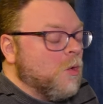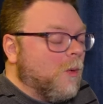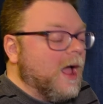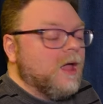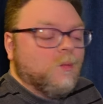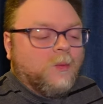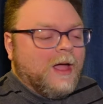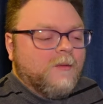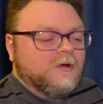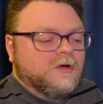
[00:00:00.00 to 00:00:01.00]
why
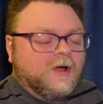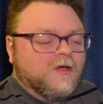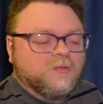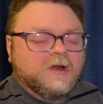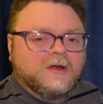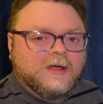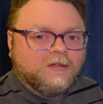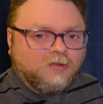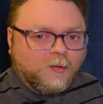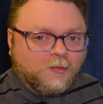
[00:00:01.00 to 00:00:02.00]
why would your husband and
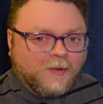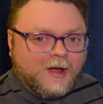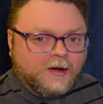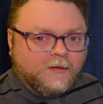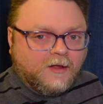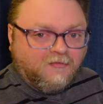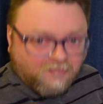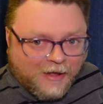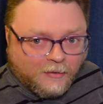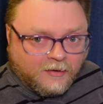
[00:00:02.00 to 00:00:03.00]
kids swim around in the
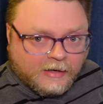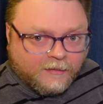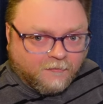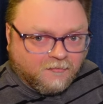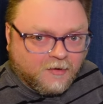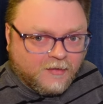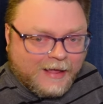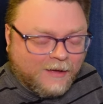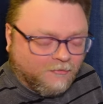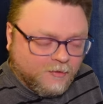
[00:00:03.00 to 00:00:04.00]
fountain in the front of the
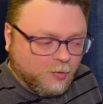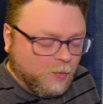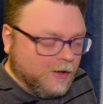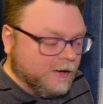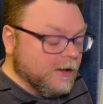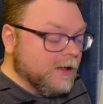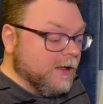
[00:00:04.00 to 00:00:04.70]
house number 1